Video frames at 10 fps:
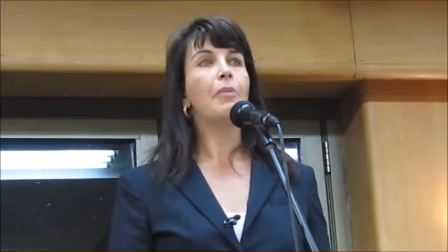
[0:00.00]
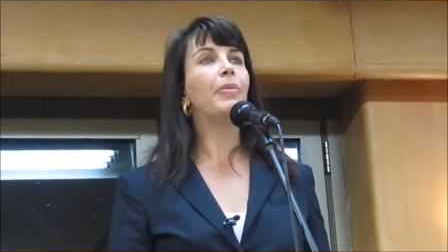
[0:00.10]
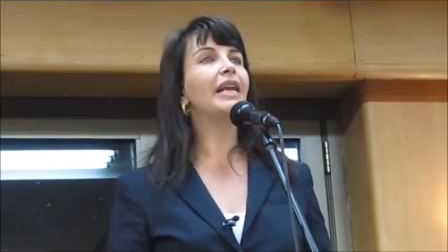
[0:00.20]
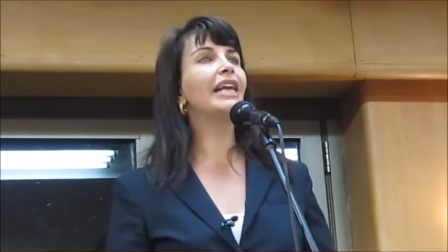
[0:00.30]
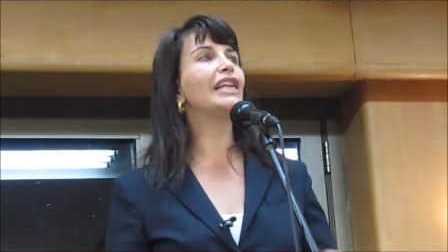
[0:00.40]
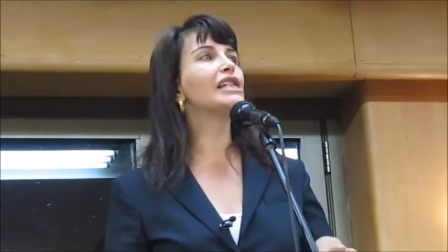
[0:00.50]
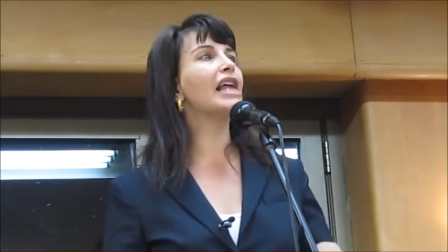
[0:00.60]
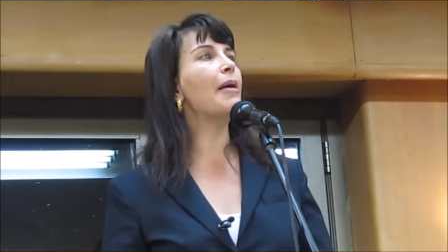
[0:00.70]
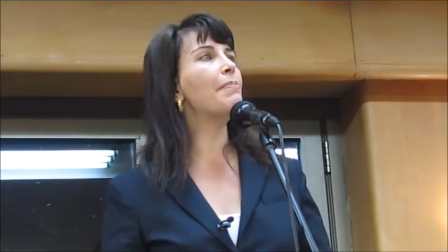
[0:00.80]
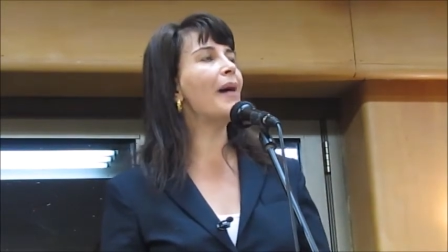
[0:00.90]
But it
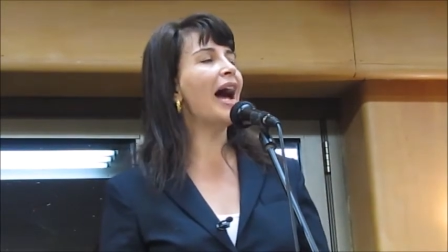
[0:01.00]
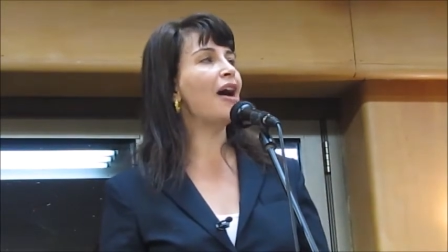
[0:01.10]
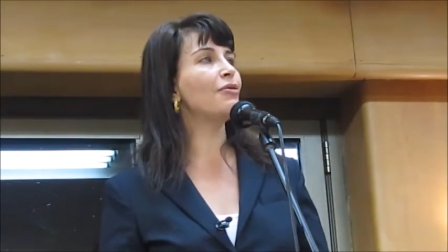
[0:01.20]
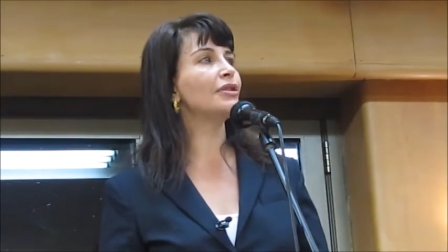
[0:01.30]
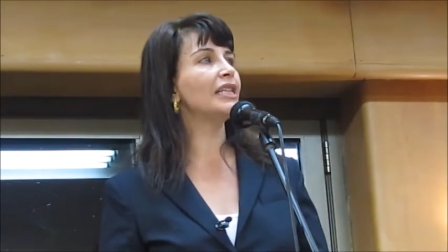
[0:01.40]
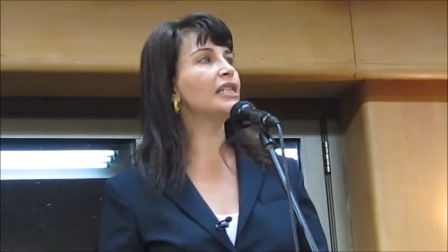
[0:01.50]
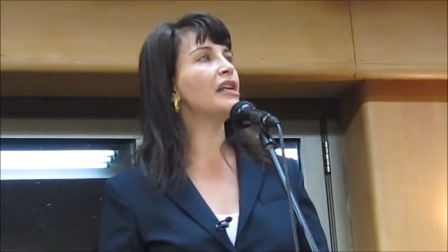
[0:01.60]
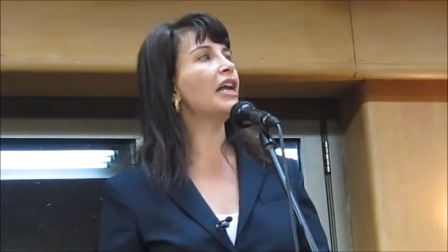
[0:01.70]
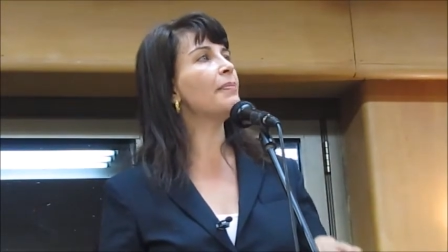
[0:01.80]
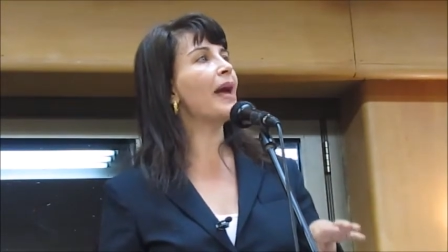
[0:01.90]
is about, it's
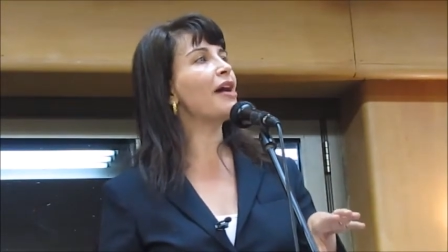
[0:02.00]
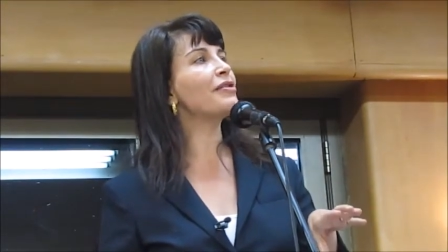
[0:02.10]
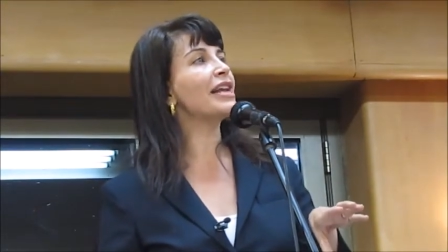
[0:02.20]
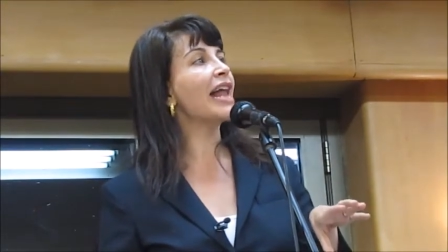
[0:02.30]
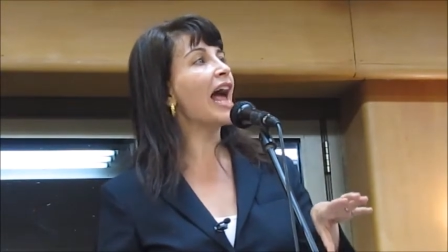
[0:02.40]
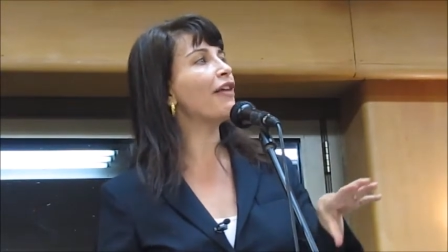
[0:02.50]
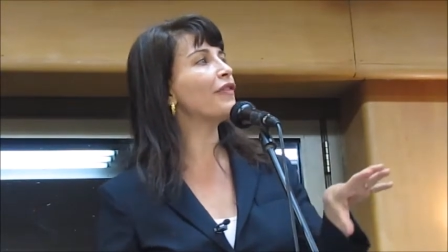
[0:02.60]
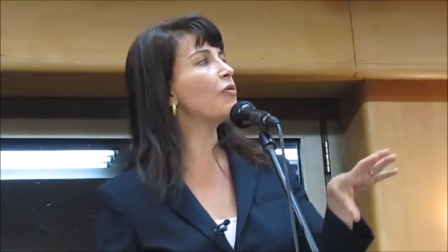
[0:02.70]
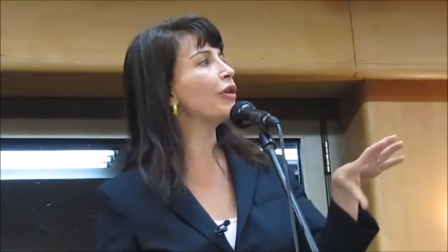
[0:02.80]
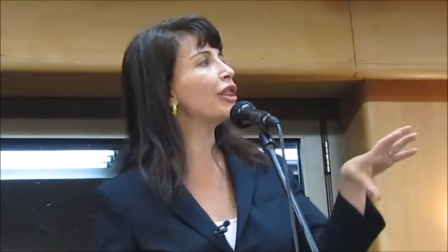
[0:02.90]
not about
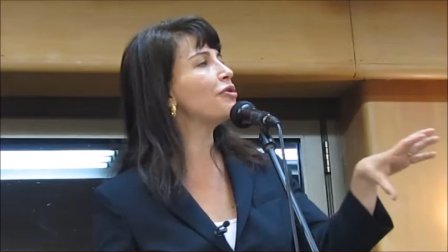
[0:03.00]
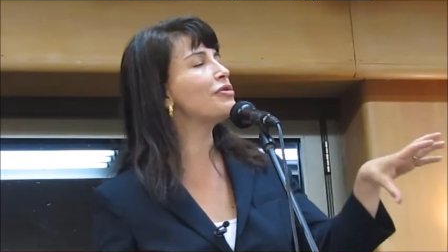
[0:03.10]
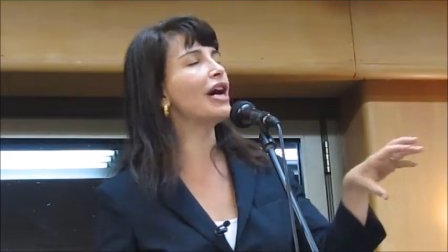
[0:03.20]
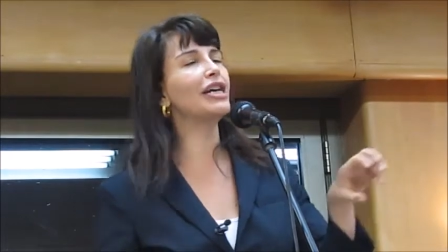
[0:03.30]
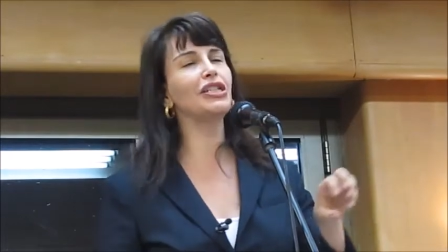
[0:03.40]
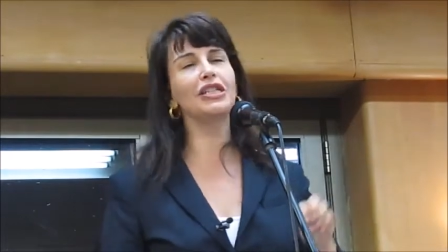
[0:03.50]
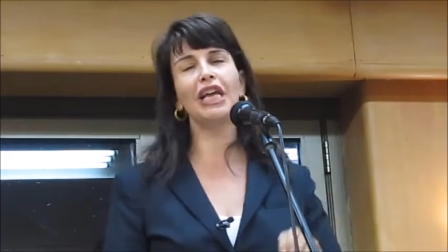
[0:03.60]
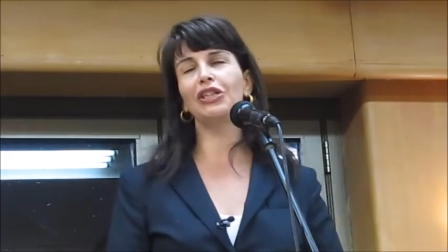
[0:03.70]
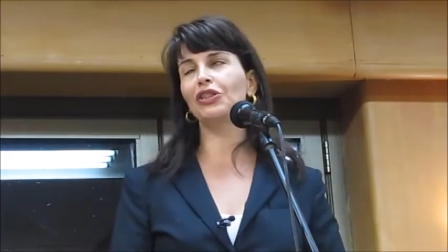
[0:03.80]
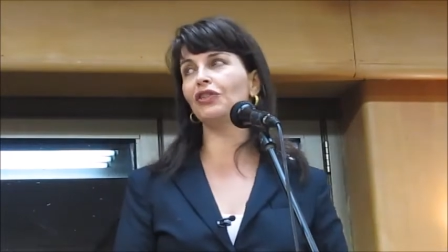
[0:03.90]
having what the United
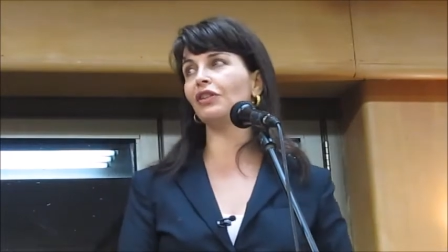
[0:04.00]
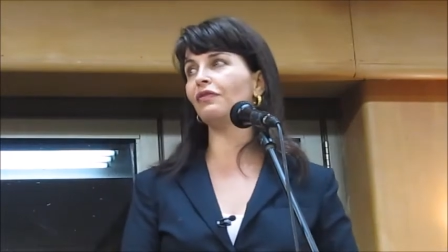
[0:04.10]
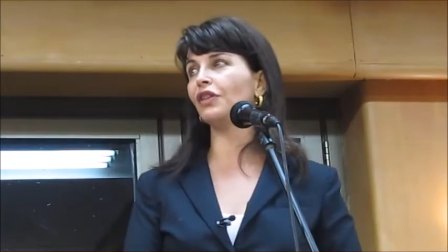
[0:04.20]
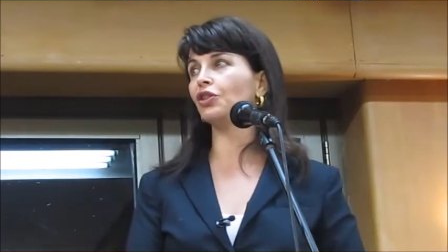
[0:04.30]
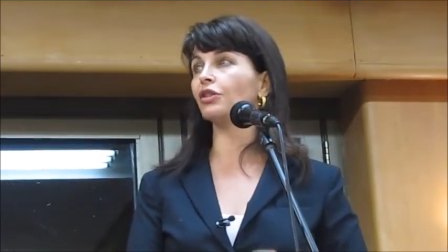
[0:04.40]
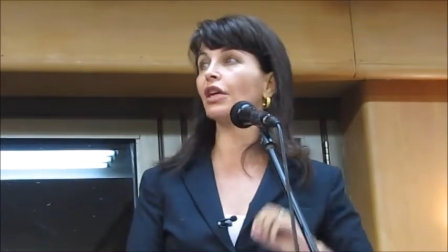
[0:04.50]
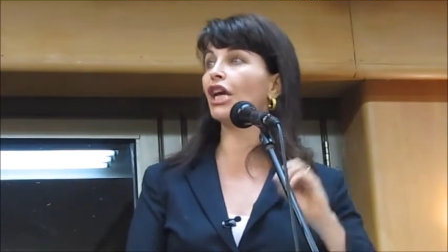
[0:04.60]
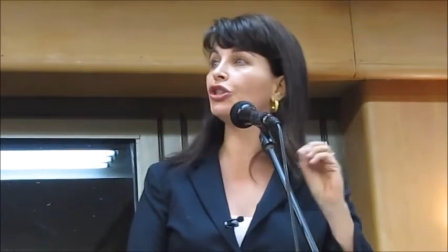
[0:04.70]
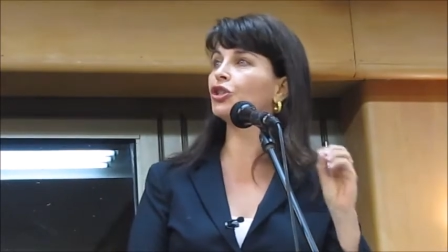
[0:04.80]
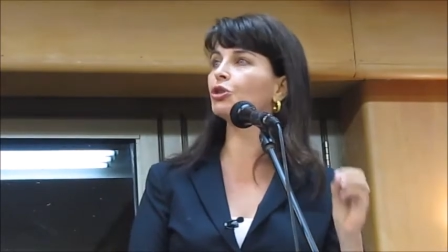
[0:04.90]
Nations envisioned,
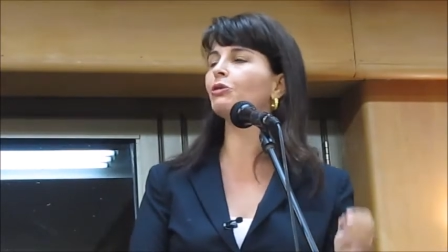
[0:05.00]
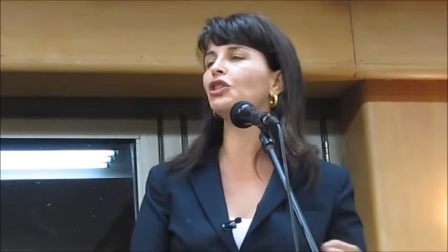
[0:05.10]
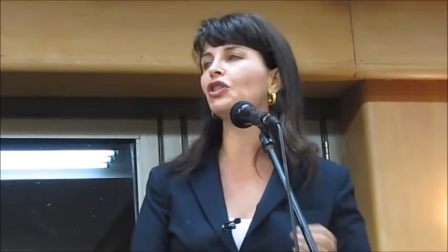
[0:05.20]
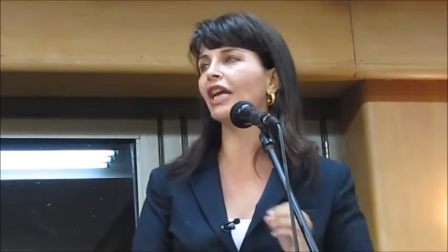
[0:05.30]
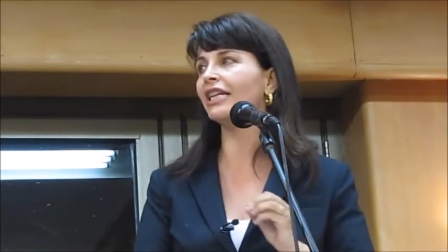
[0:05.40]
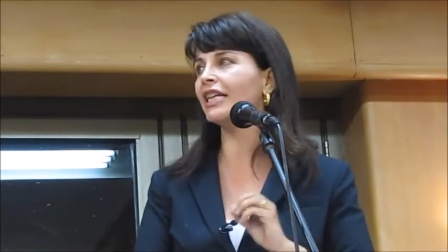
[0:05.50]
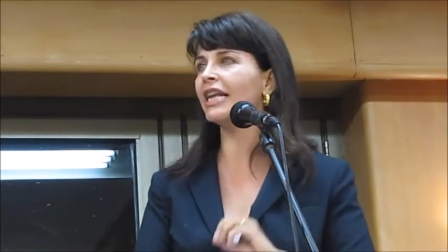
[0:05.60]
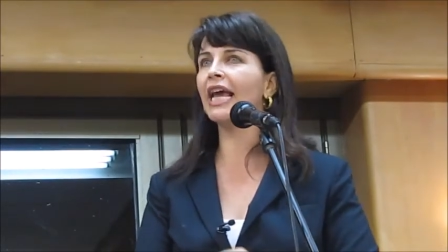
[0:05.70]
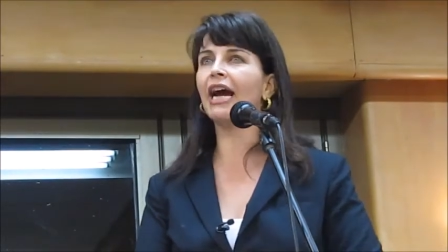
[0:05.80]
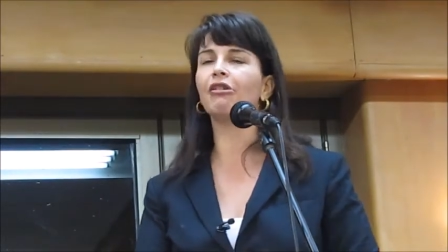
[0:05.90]
a Jewish state and
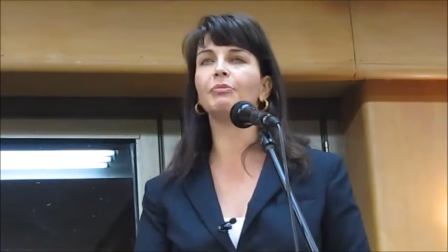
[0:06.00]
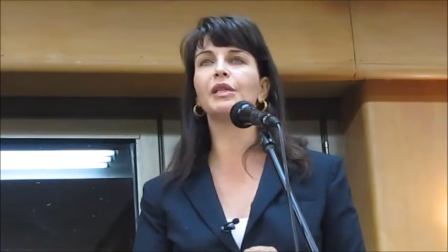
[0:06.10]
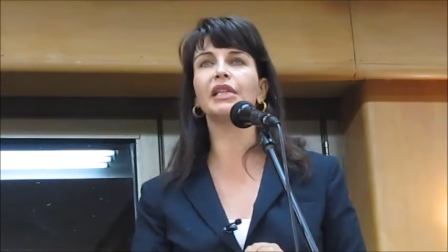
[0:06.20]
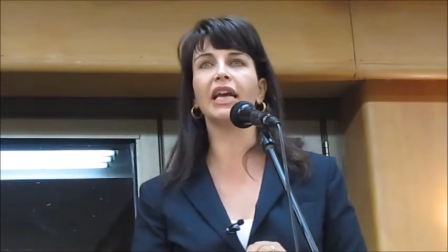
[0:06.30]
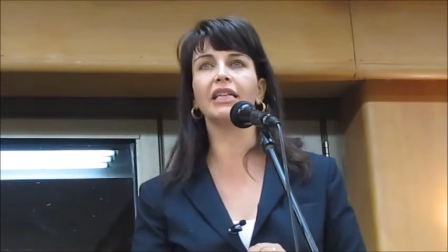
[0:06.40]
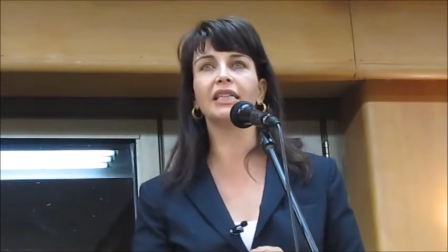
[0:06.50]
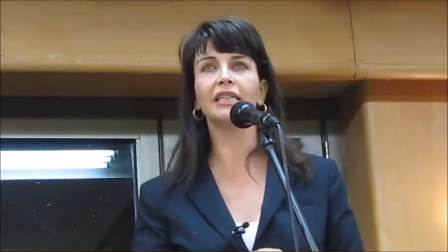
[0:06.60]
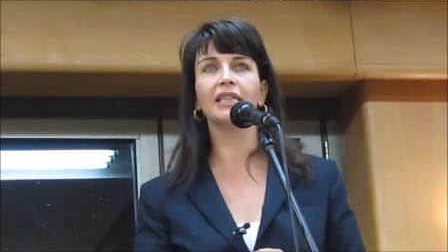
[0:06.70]
an Arab state.